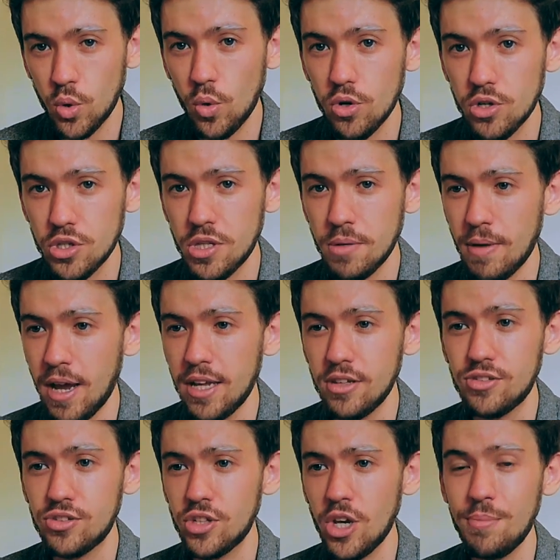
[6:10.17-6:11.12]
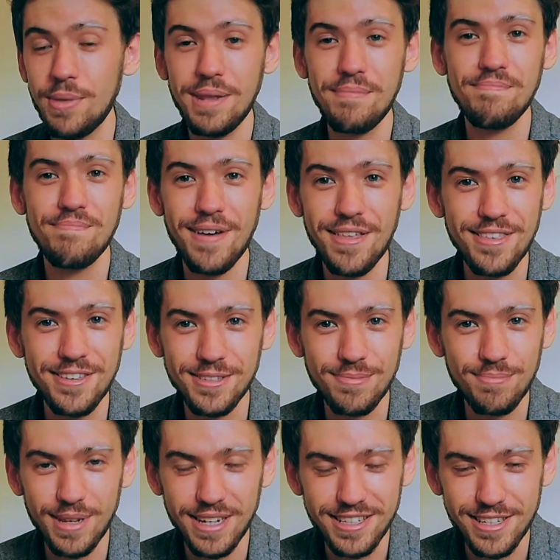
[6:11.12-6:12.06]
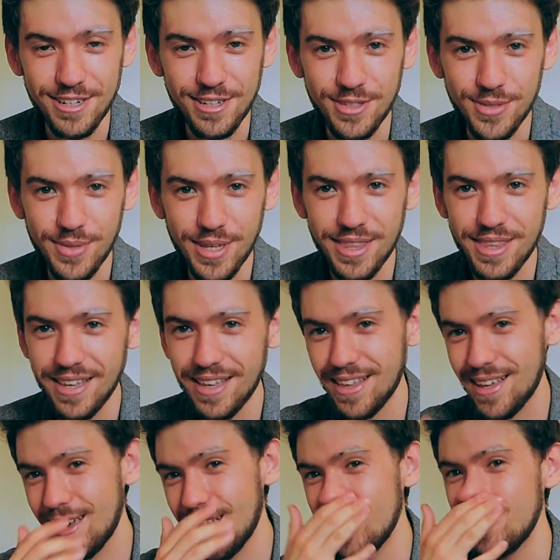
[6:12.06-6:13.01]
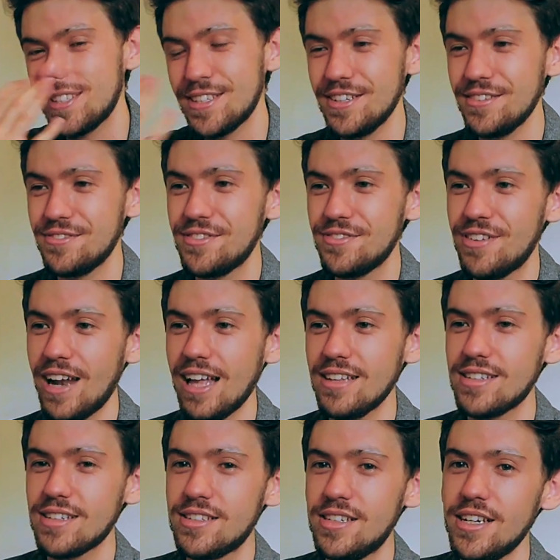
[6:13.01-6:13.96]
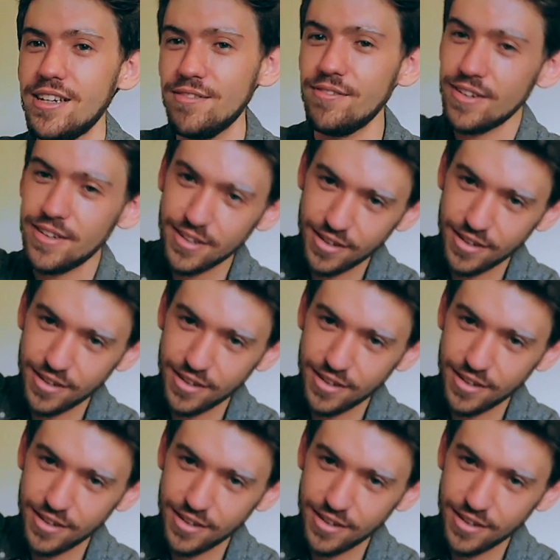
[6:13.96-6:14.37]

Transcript: Talk to them. I had so many mothers meetings with the girls of Flat 16.